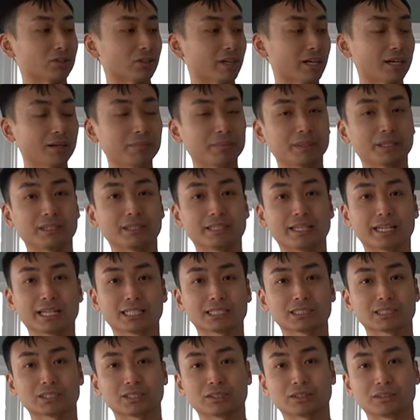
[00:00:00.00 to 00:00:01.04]
drop in the
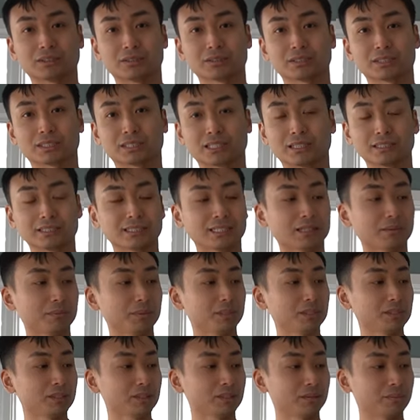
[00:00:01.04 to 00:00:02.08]
external skin
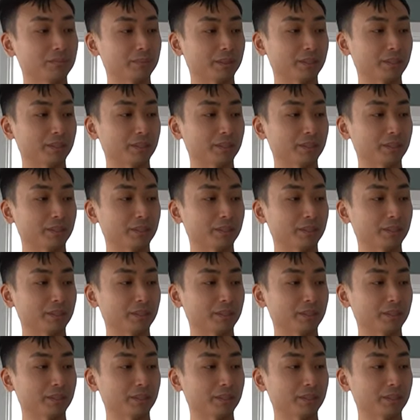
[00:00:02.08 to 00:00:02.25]
temperature,